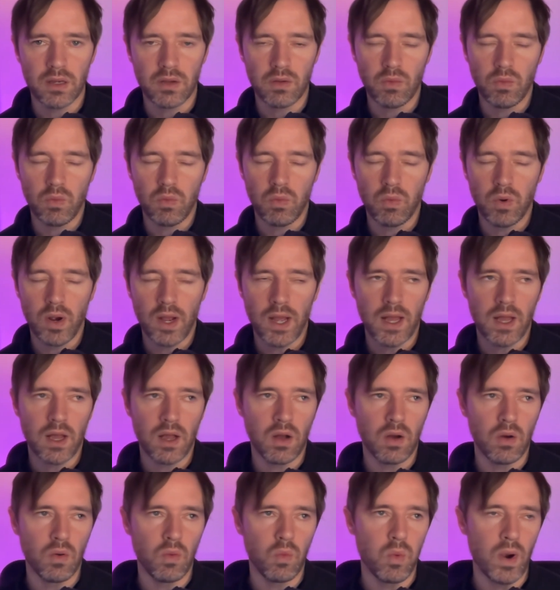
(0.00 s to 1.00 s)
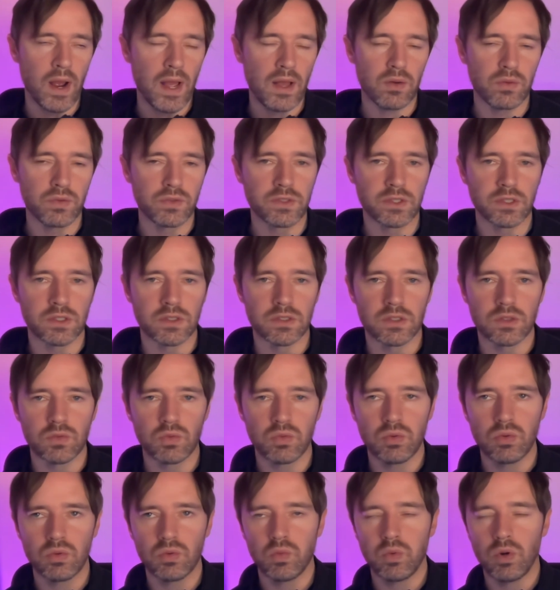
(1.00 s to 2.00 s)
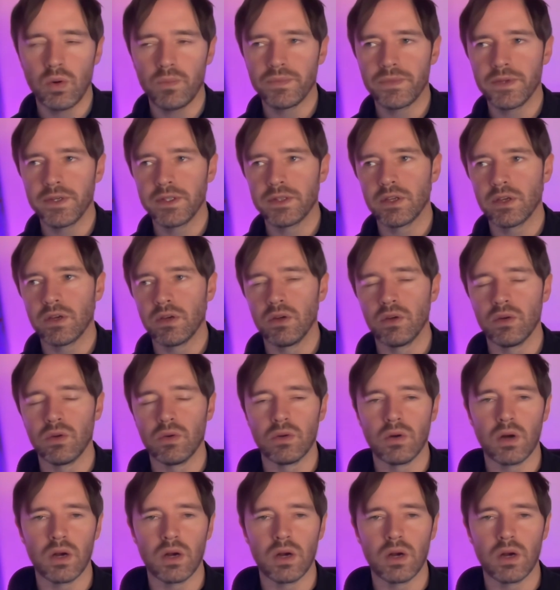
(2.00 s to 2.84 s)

Wow, wowzers. Whoop-de-doo.